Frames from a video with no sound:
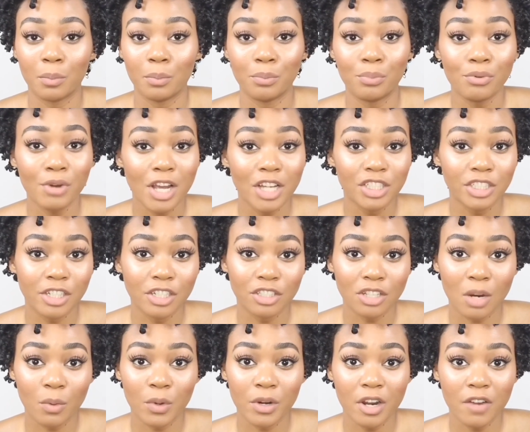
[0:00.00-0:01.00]

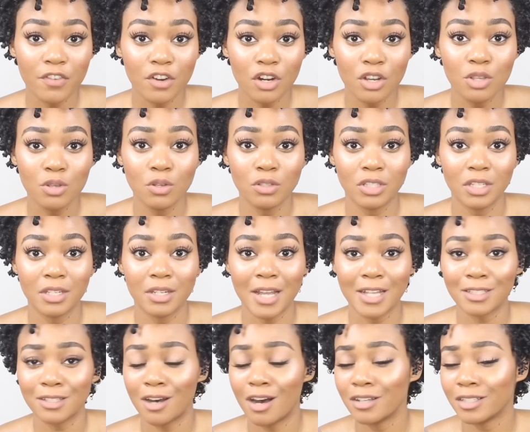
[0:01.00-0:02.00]
brushes or whatever you're using,
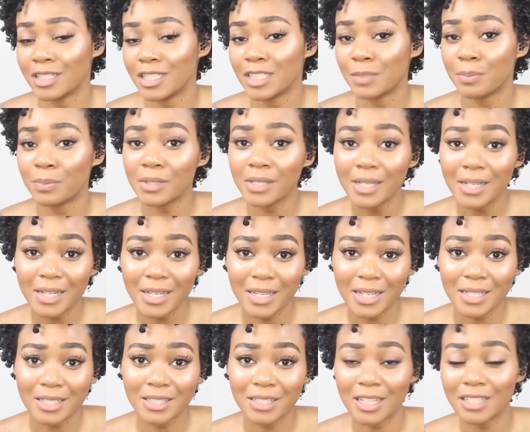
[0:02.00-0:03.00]
that's causing split
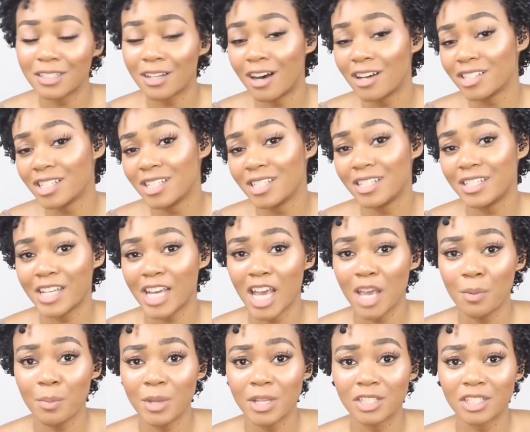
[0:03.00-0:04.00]
ends, it's causing
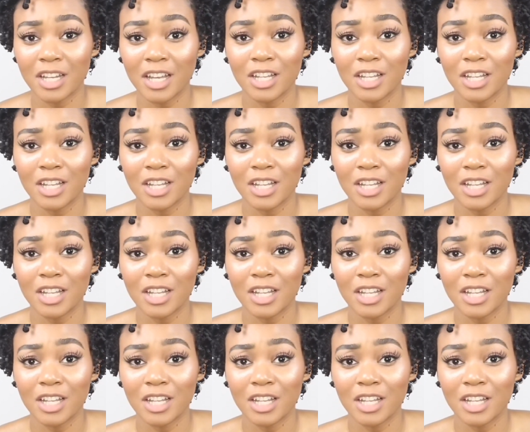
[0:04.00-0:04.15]
damage.